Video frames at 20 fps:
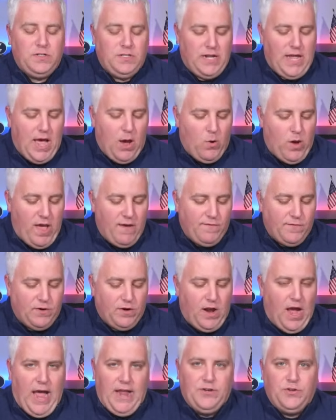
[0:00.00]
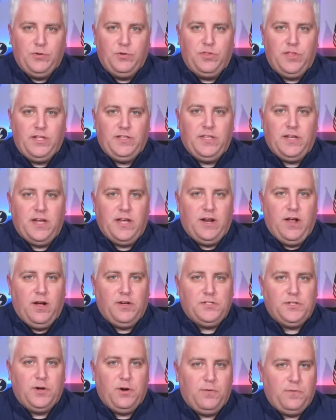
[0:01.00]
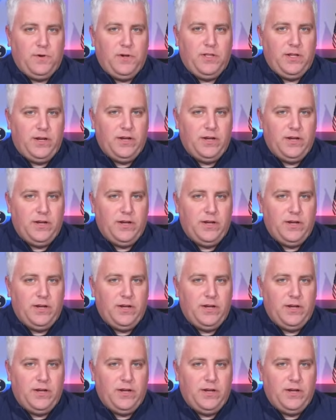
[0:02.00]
However, I do think the Canucks are a really